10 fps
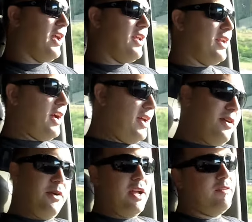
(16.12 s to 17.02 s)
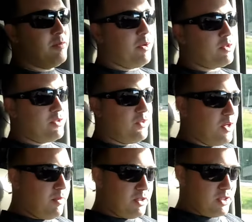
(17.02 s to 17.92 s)
and I know I haven't posted
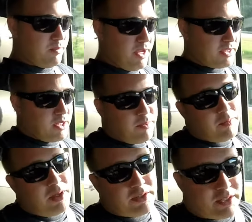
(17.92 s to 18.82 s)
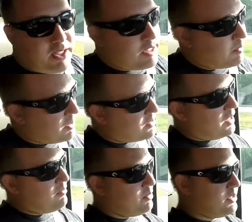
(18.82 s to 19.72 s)
very much in the past couple months, and that's because
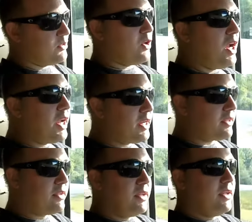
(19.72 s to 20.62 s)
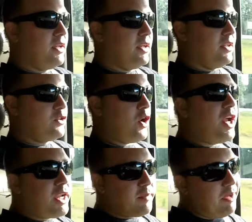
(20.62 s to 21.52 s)
I've been
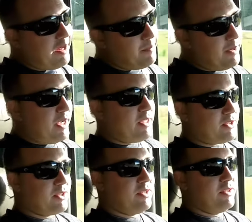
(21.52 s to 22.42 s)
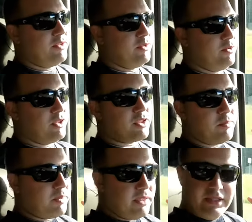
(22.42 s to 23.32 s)
trying my best to just
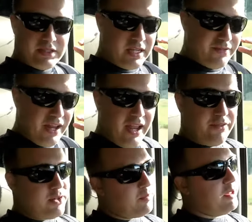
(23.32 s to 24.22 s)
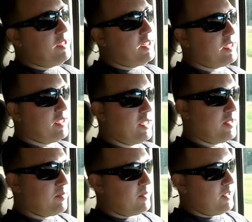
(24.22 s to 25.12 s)
completely save every penny I
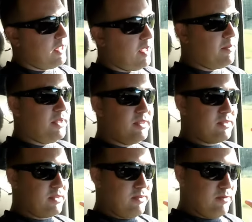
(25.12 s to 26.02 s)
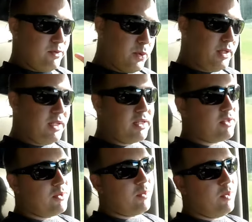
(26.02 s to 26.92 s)
can, and that means avoid getting
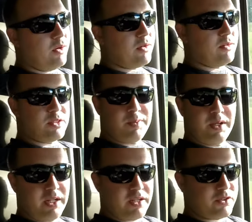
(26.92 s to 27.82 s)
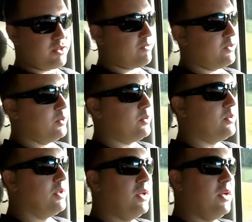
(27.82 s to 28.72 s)
on the water and spending extra fuel
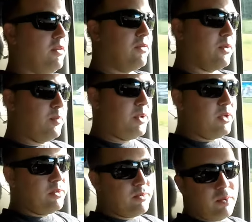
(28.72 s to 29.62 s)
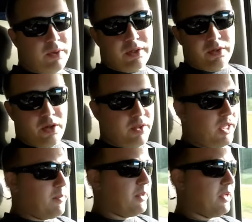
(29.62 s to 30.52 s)
for the boat and oil and all
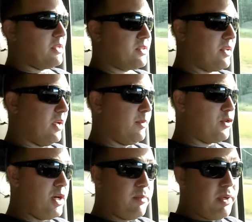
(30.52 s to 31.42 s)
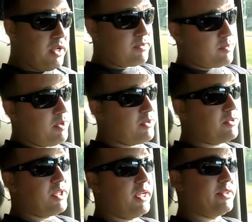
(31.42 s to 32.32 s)
that, because I've been trying to pay off some other
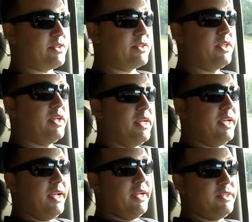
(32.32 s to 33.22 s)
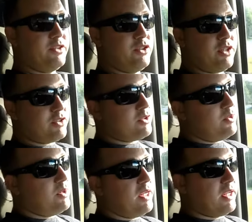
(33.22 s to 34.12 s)
debts just
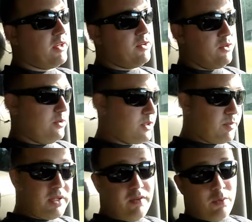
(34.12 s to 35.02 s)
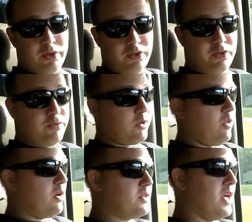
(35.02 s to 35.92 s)
so I can do something I've wanted to do for a
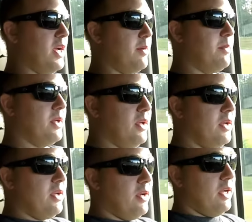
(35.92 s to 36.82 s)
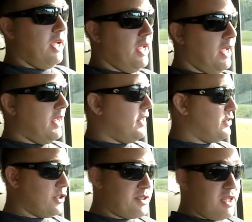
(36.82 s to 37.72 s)
long time. And
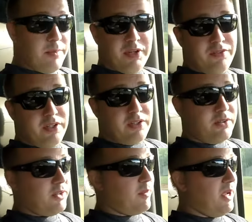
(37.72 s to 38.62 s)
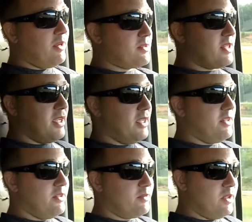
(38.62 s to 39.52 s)
as you can see, I'm in a vehicle and I'm outside
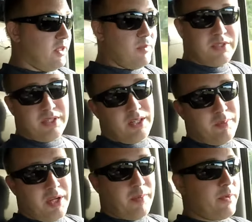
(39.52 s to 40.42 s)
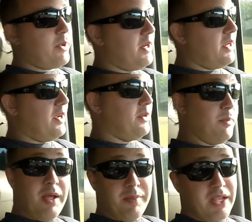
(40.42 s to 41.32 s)
of Columbus, Alabama right now, and
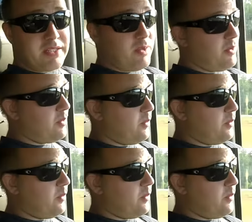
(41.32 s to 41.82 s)
you might be asking,